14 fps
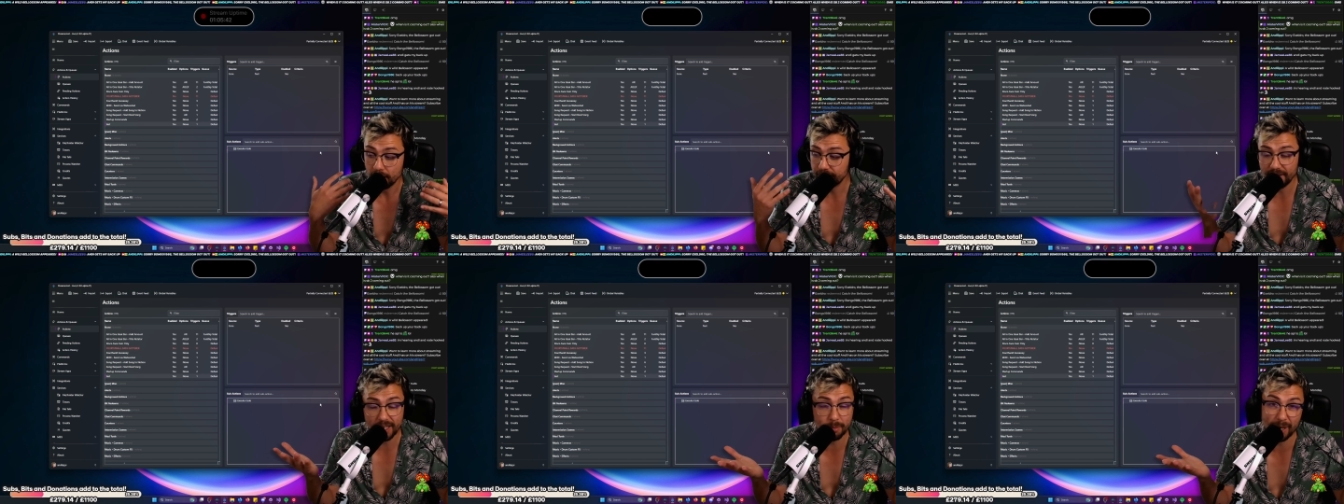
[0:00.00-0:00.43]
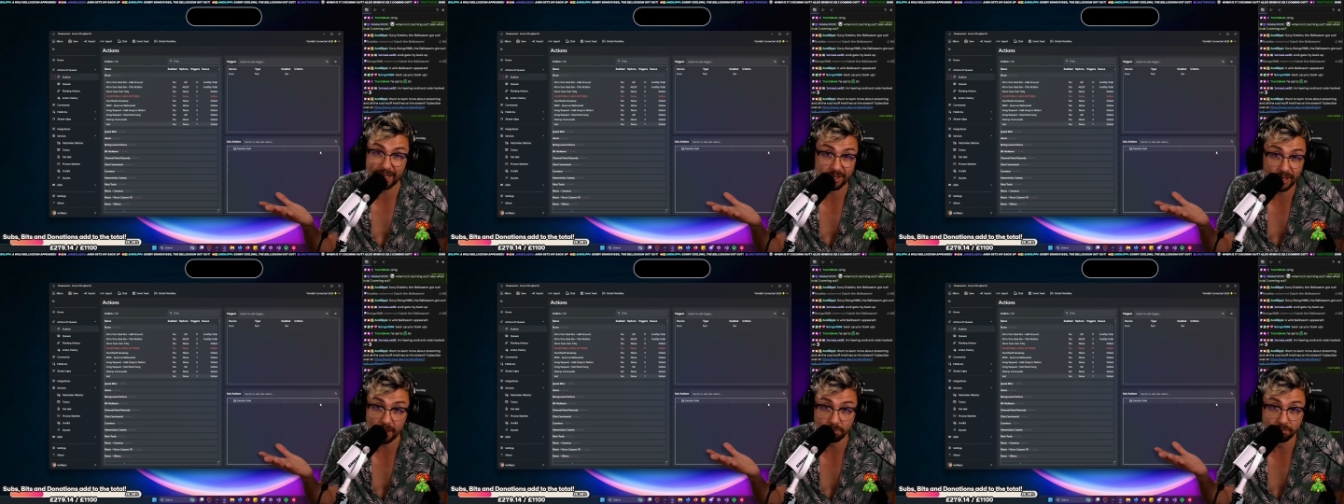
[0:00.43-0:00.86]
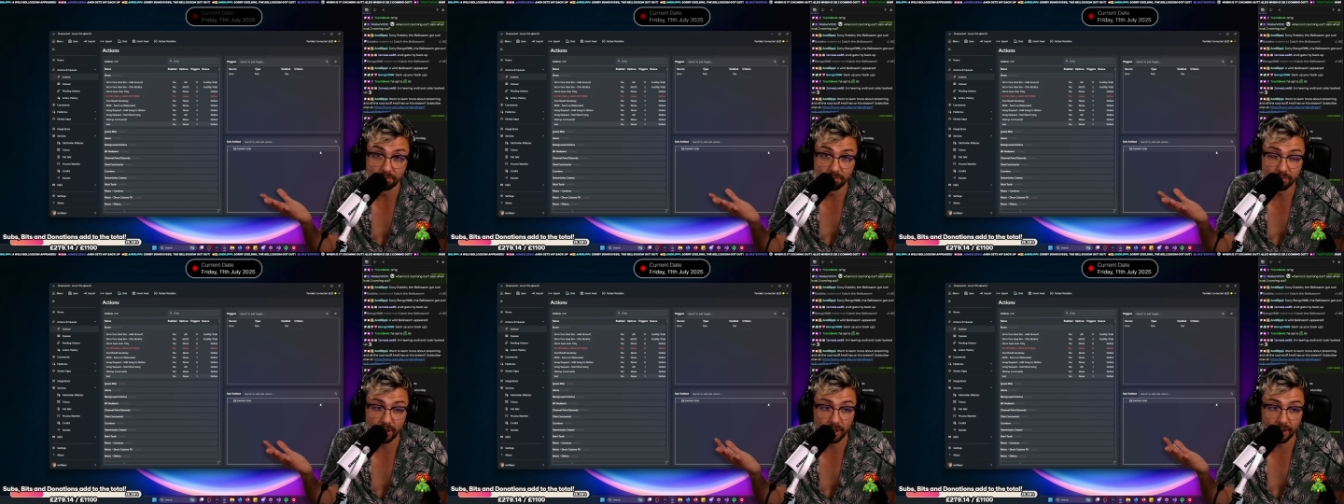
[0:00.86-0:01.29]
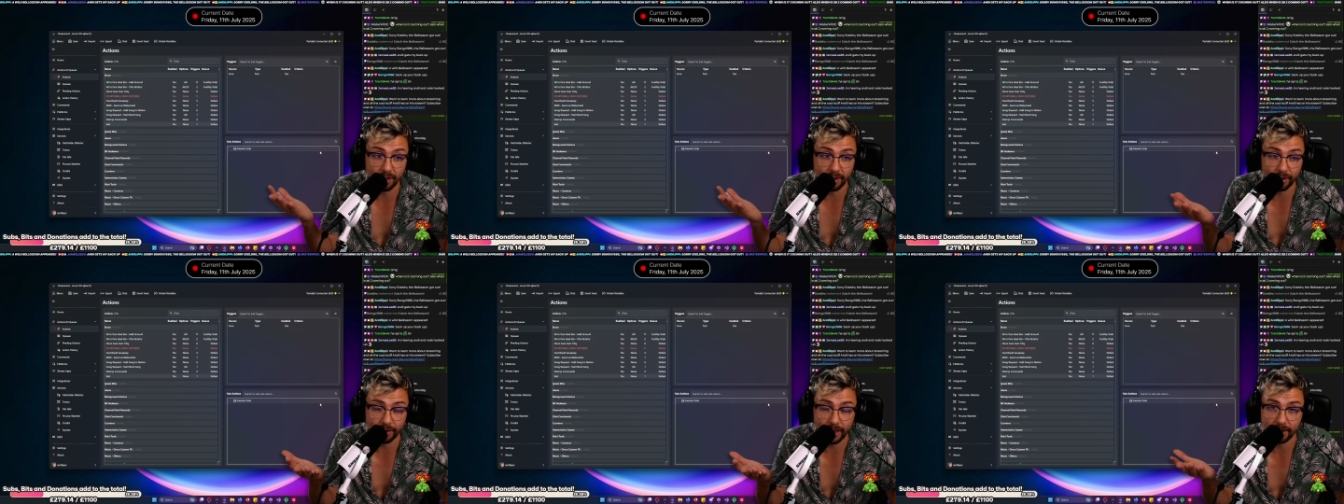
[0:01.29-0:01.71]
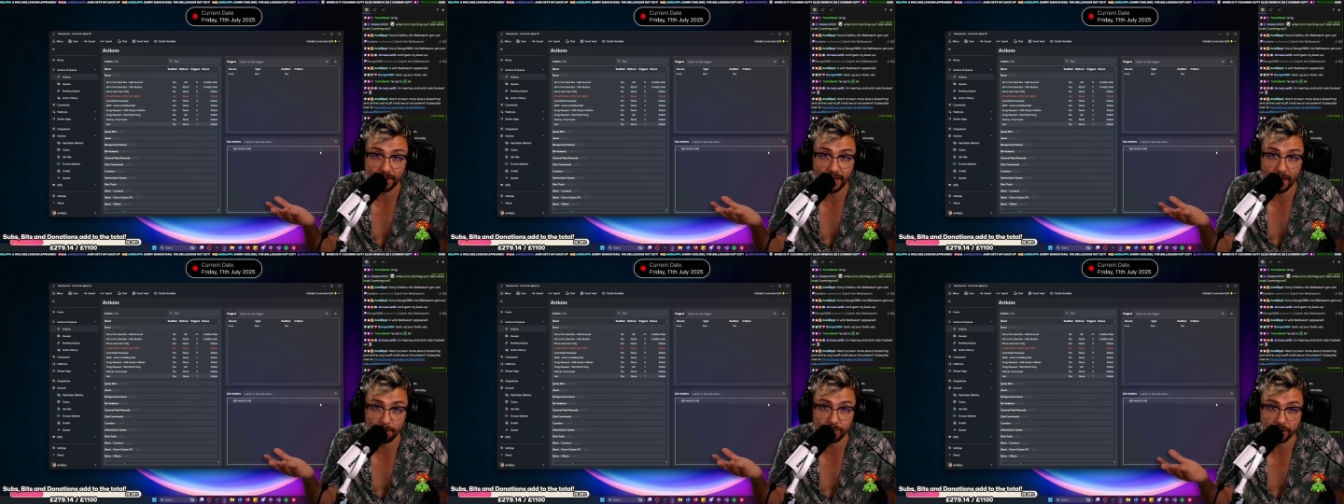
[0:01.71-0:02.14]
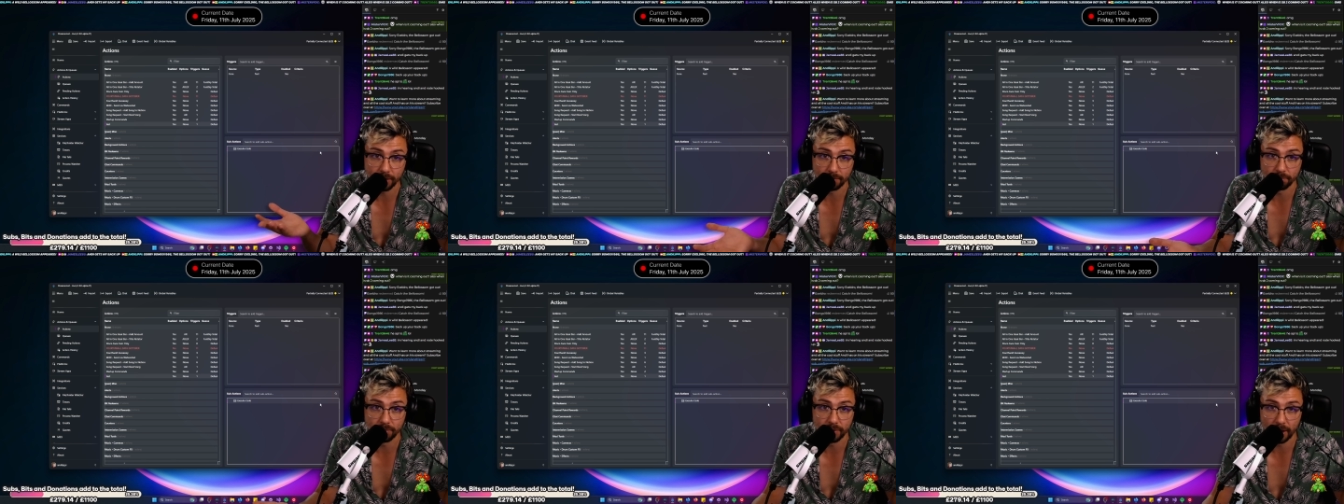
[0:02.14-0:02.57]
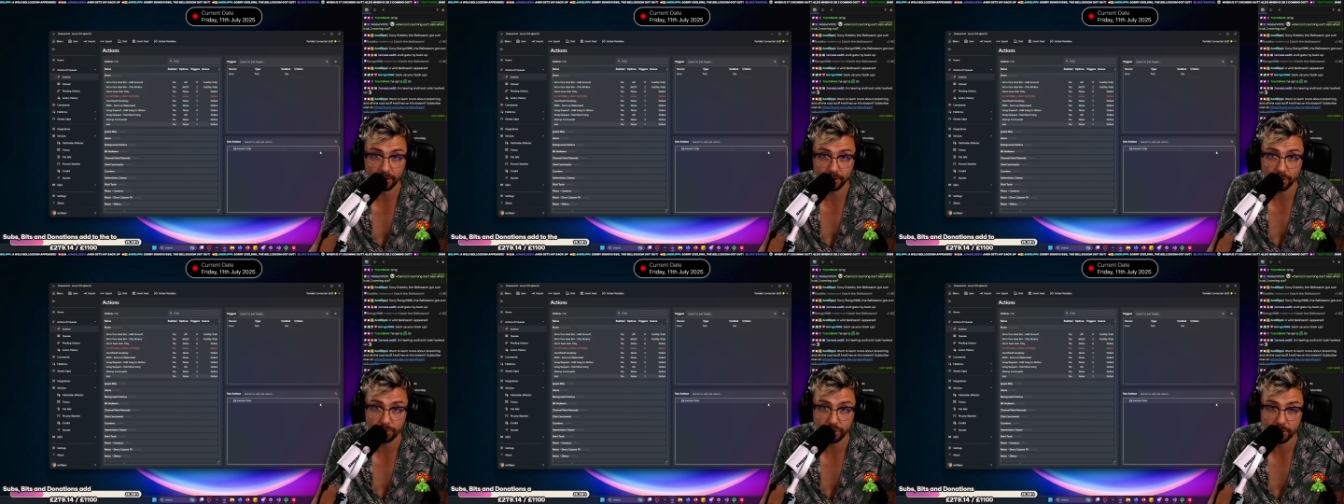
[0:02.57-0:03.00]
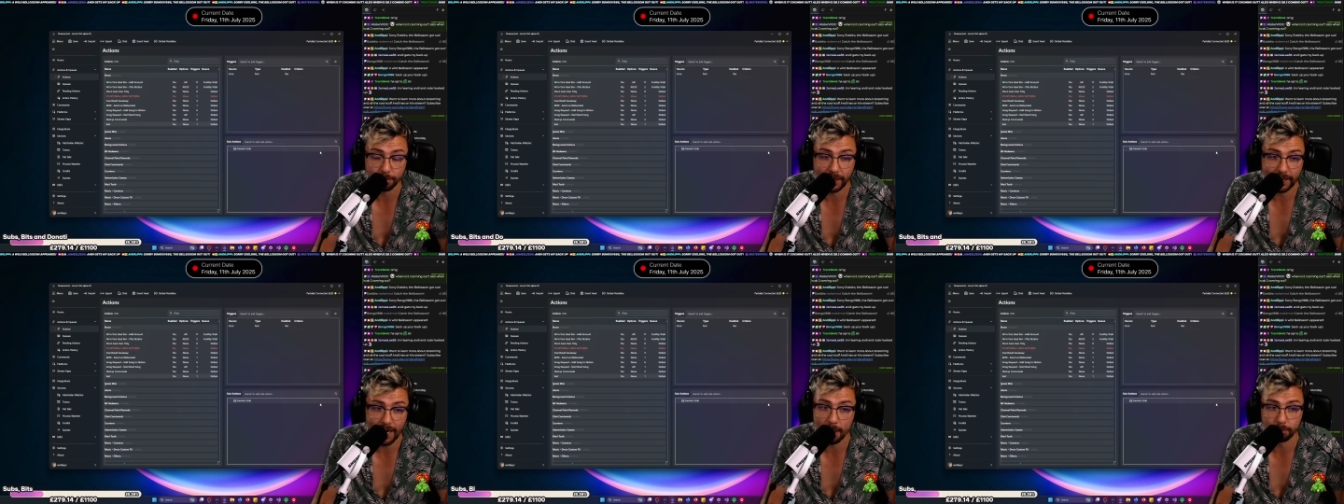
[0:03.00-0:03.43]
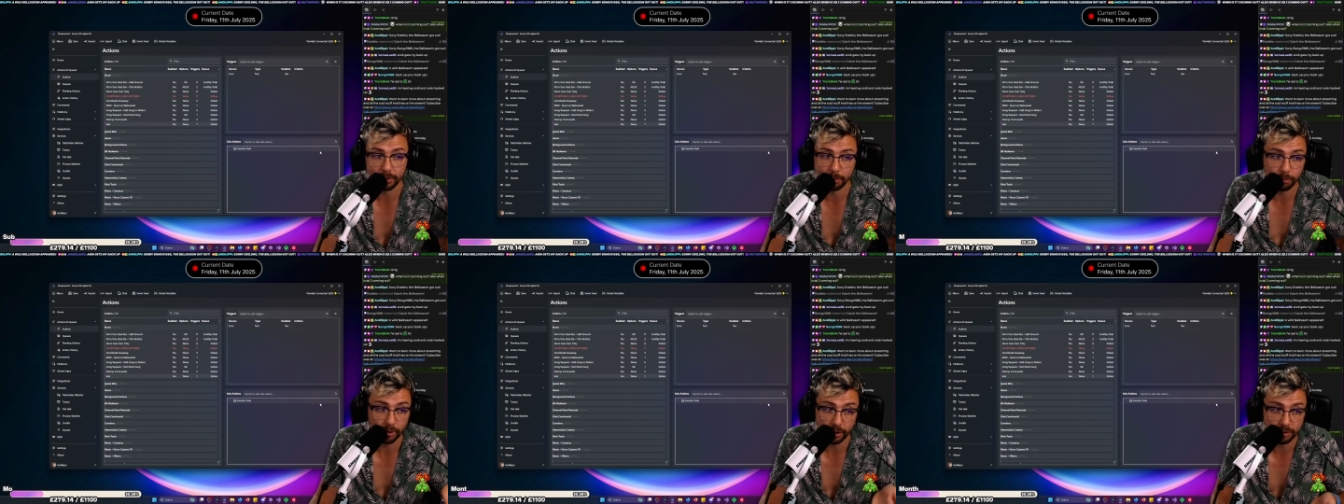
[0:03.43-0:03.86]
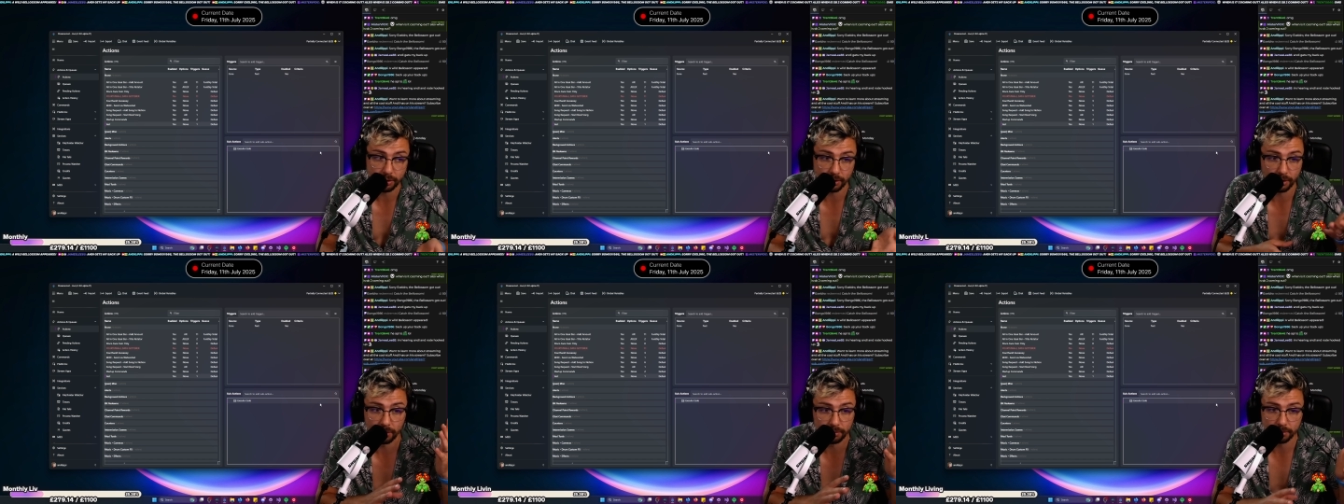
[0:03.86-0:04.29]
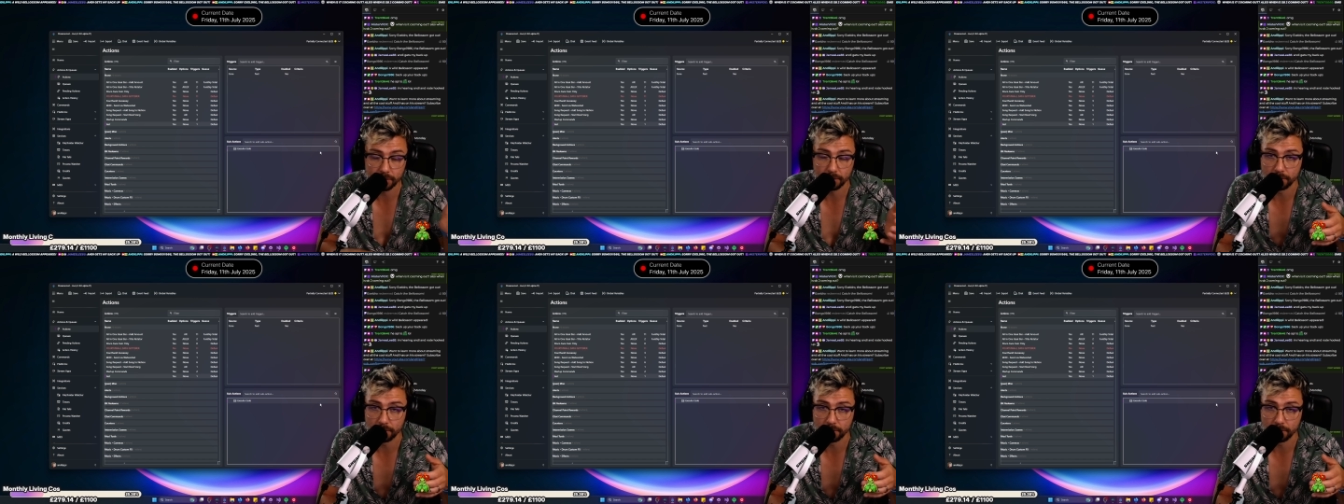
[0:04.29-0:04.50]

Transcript: feed it back to them and then get them to use some of that gambling money to